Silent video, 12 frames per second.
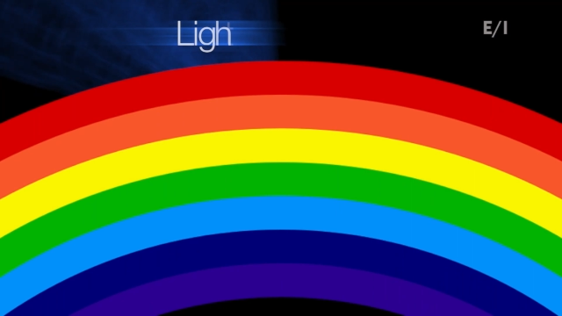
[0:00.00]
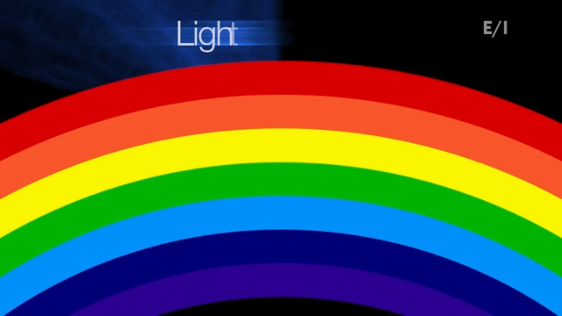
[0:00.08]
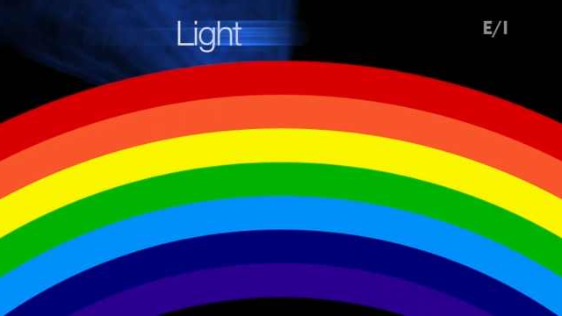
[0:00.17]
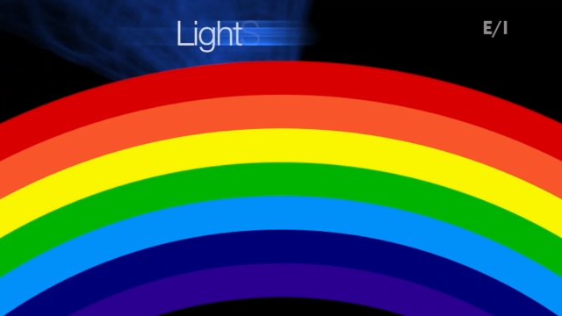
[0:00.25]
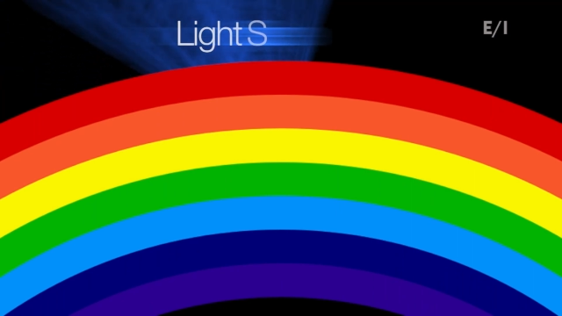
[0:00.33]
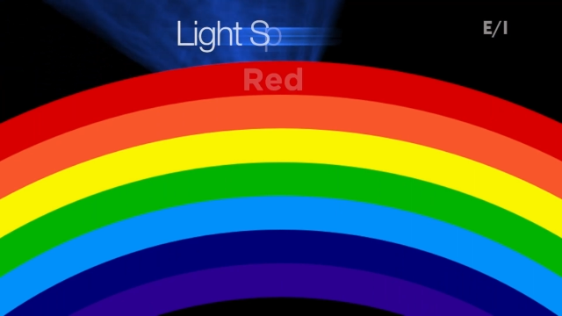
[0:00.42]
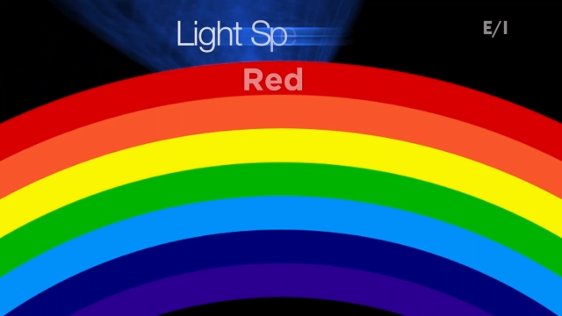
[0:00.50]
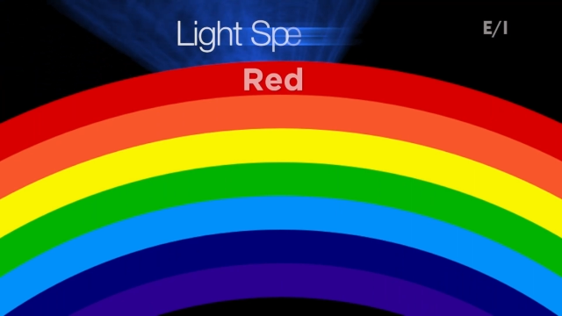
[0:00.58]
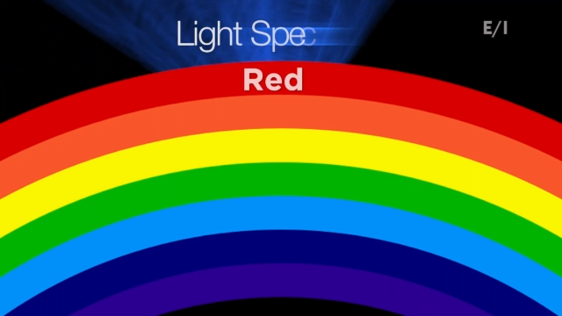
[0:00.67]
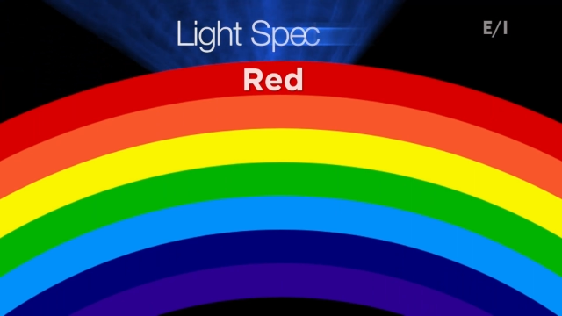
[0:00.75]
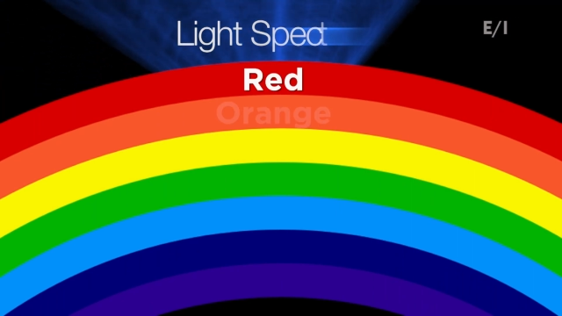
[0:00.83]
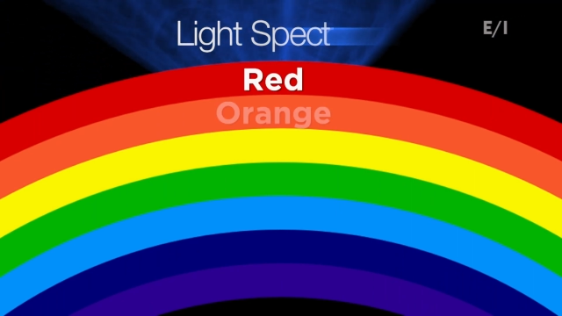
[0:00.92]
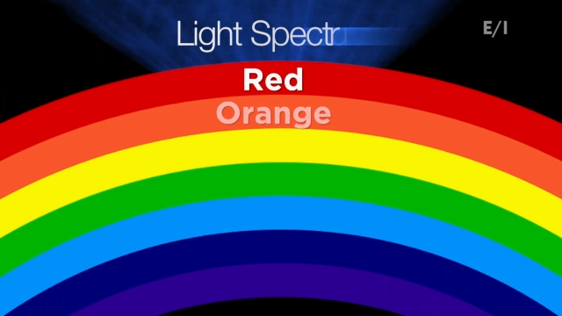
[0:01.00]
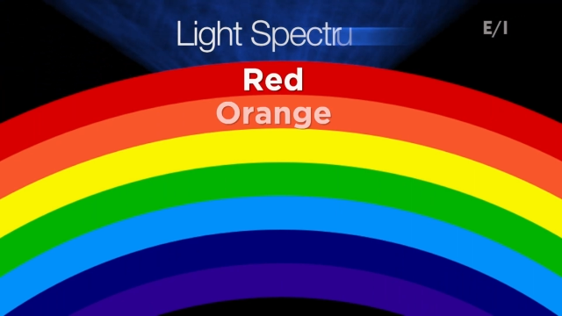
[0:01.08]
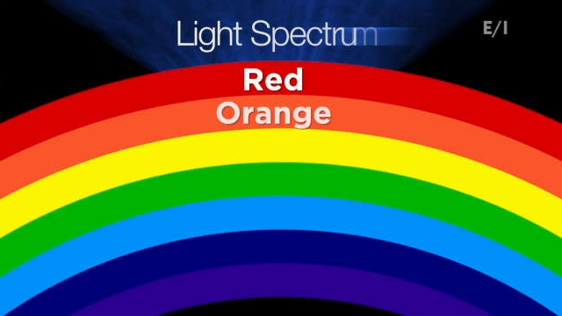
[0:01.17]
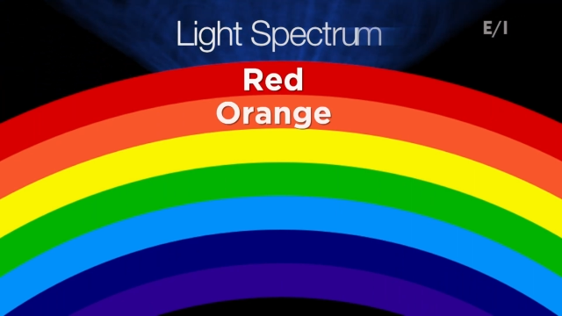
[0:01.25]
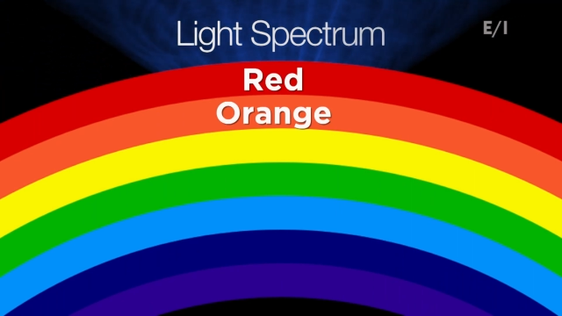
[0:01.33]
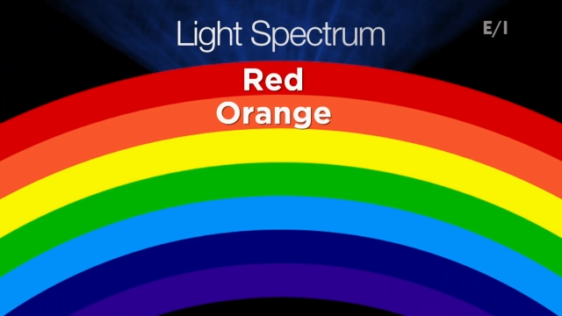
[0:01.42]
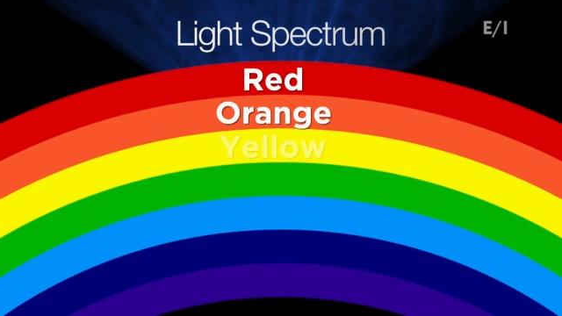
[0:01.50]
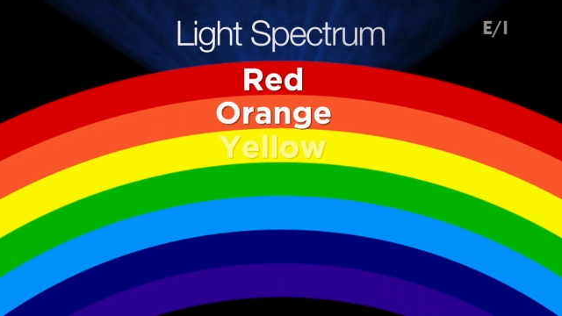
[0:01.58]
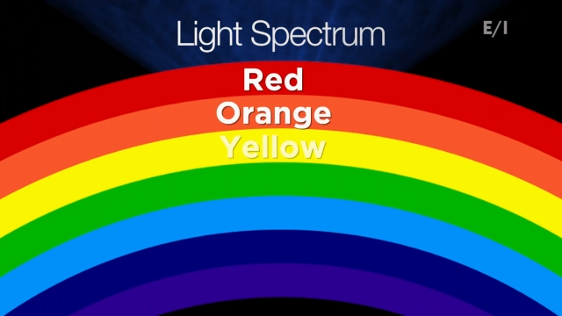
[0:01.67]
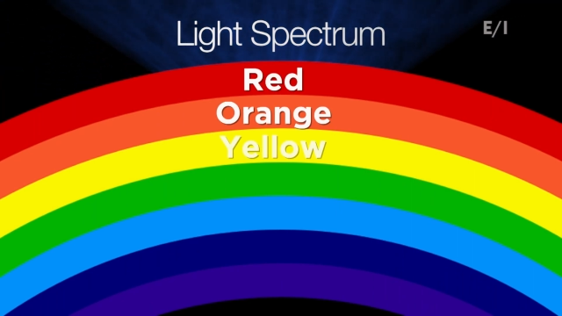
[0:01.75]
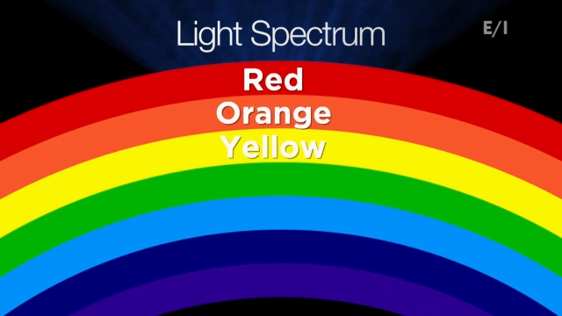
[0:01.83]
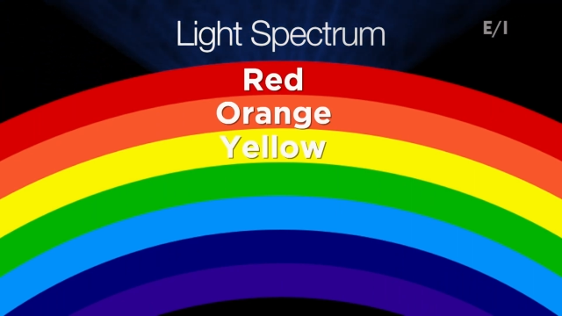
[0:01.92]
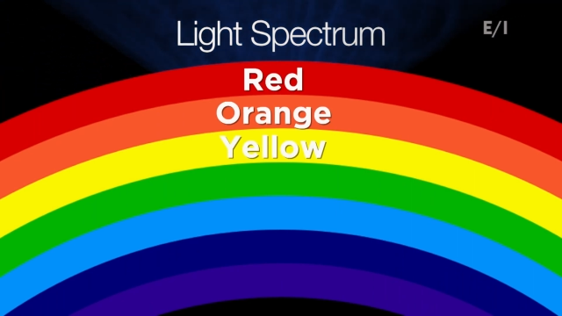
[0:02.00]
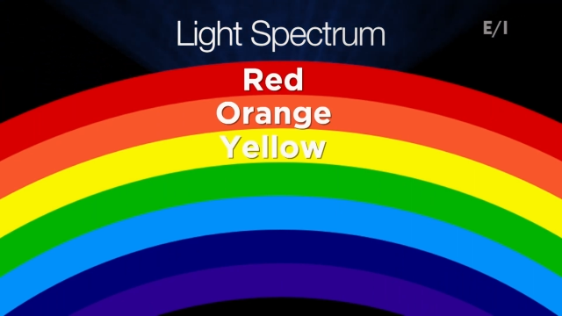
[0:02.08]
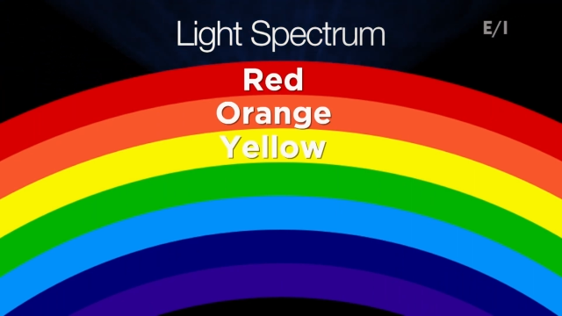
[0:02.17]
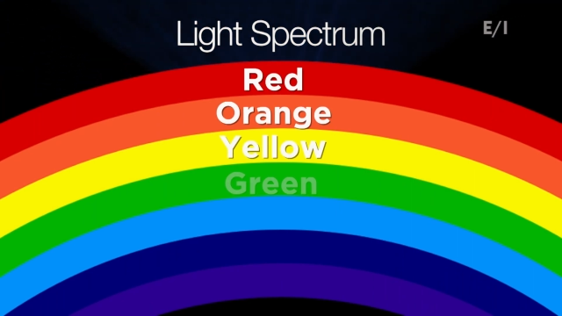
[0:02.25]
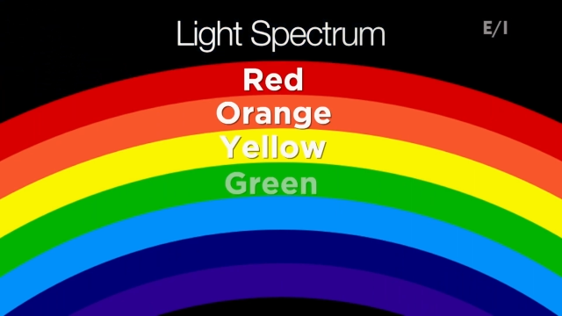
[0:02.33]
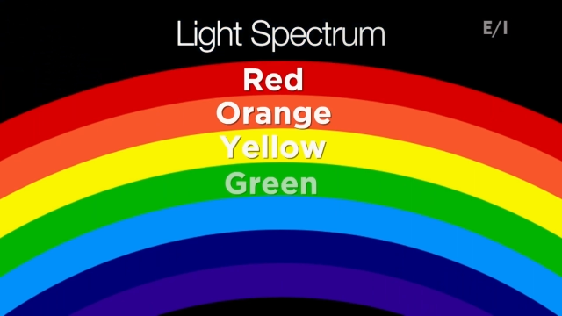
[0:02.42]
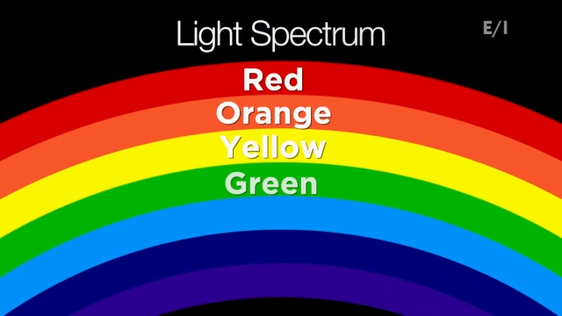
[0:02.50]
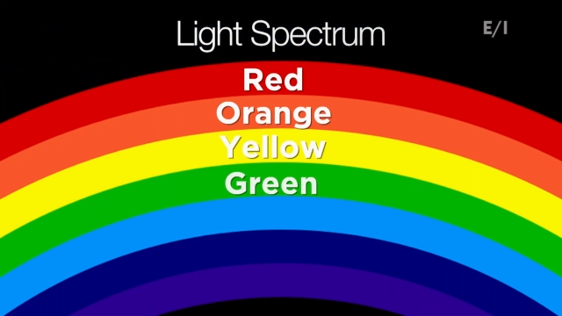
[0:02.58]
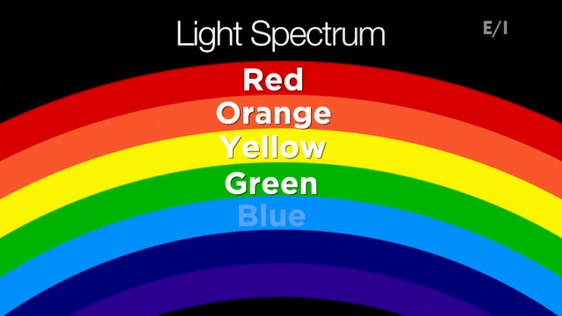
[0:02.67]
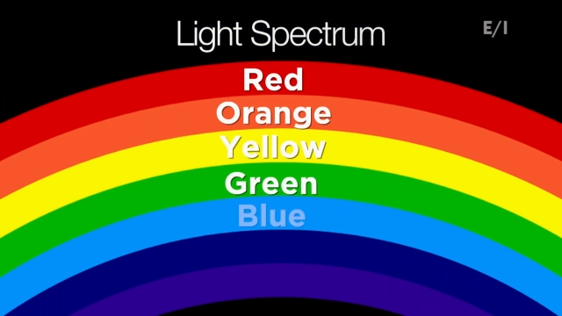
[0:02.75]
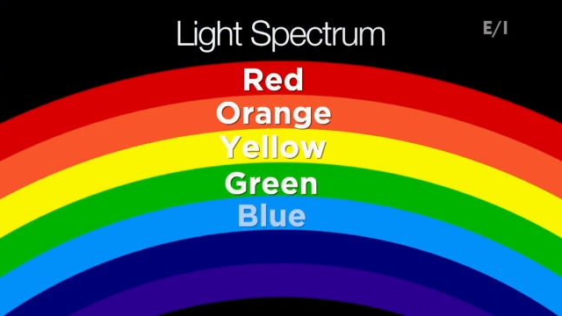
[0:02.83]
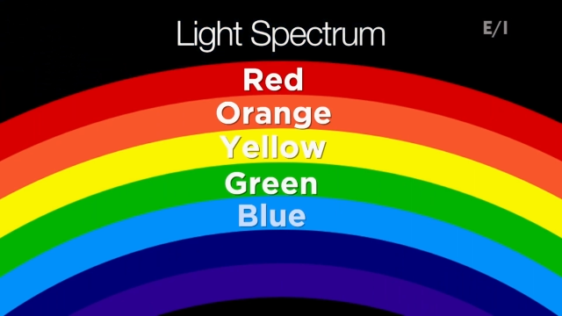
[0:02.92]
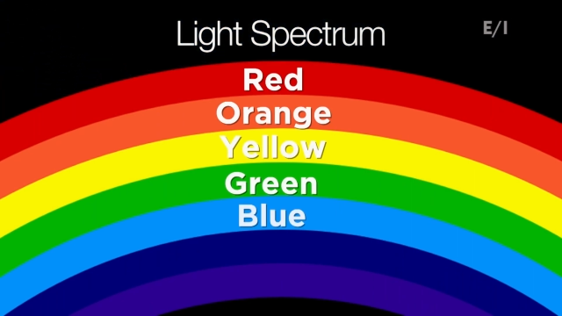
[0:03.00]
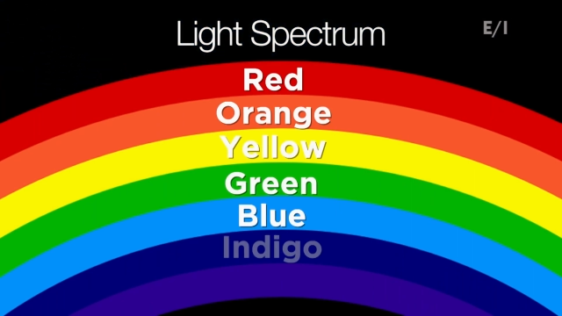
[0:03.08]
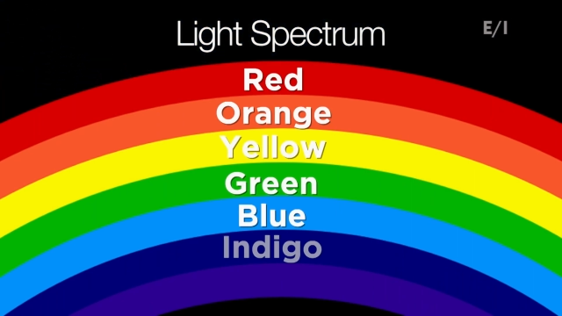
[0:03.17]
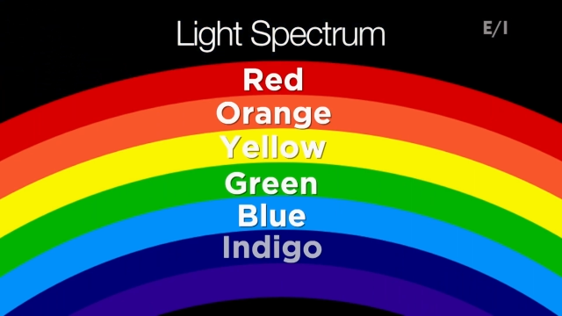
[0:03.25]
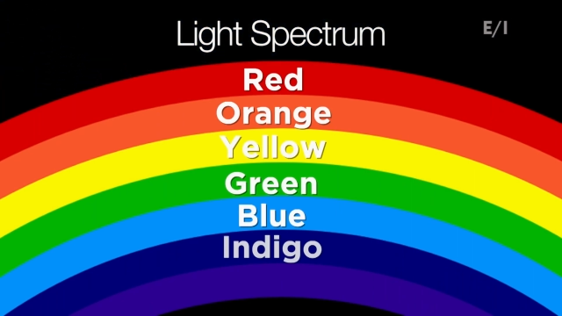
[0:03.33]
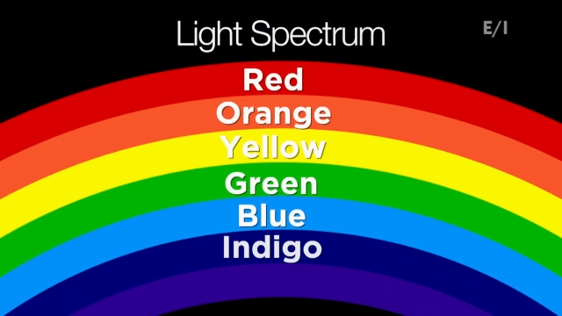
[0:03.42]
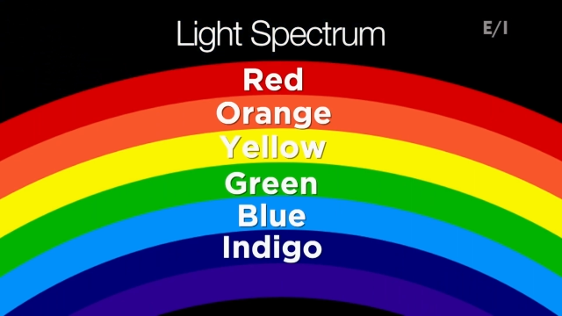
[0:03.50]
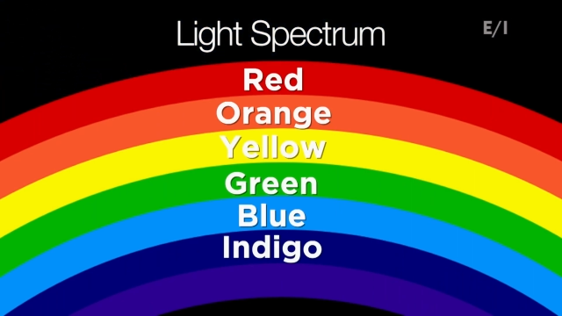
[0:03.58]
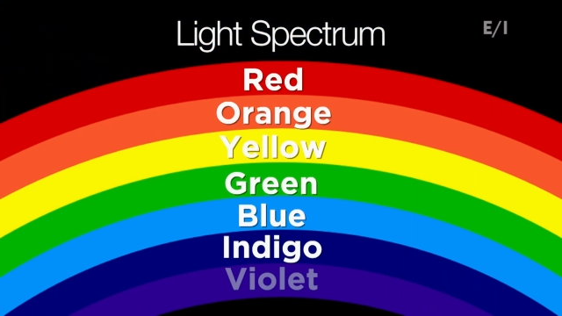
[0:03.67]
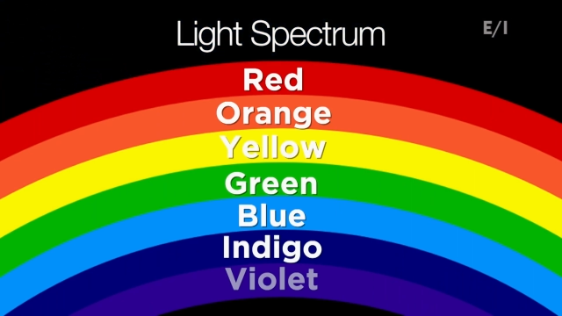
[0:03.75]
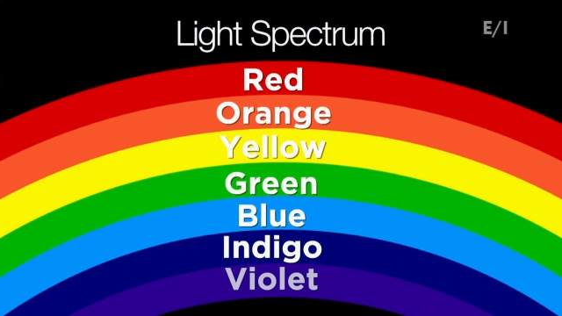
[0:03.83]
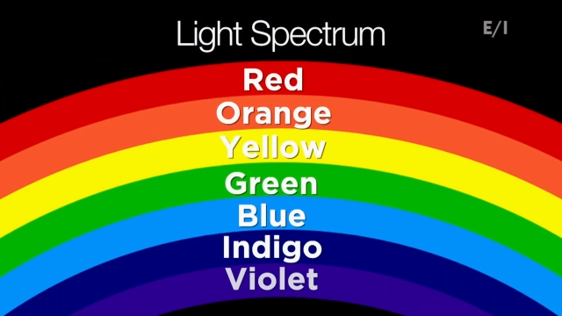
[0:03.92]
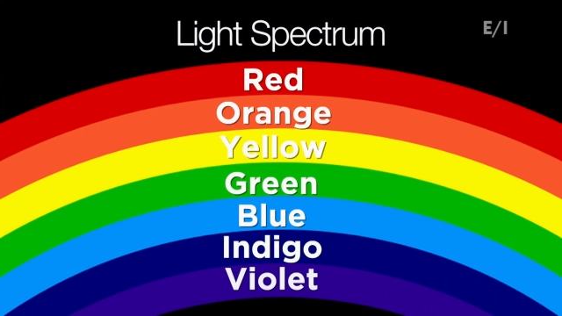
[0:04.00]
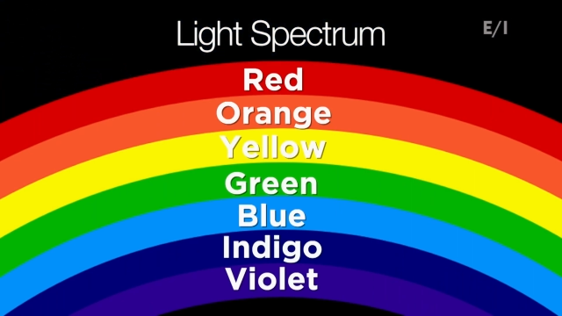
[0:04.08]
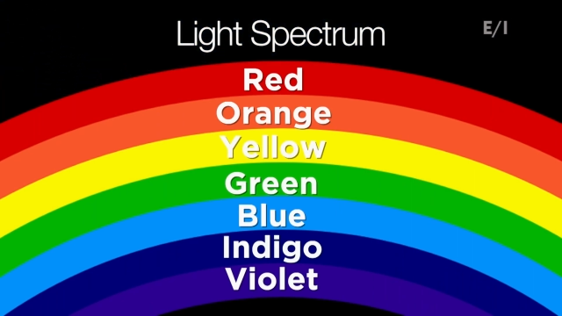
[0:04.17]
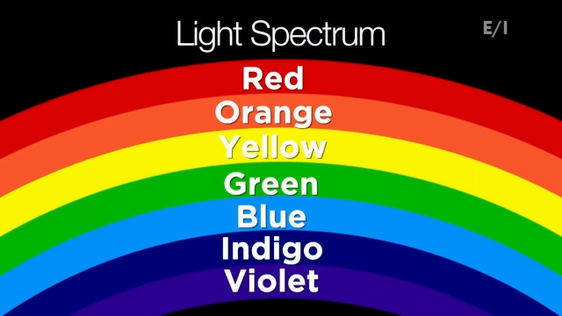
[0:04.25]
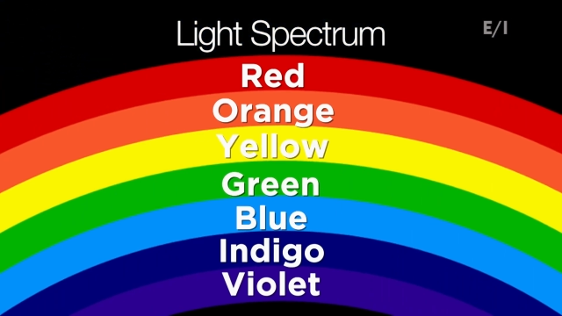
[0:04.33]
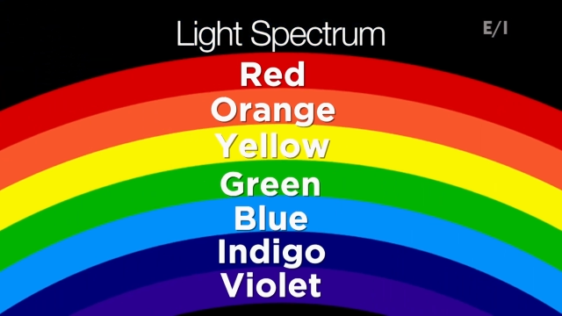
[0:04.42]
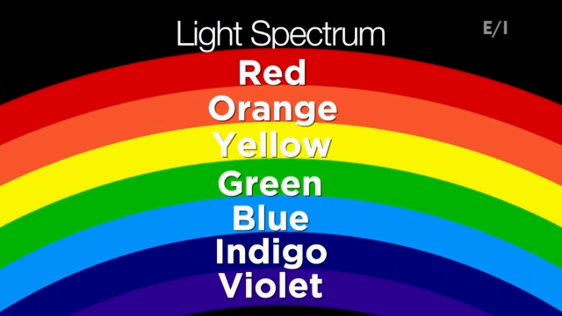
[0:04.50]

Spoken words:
(no speaker visible)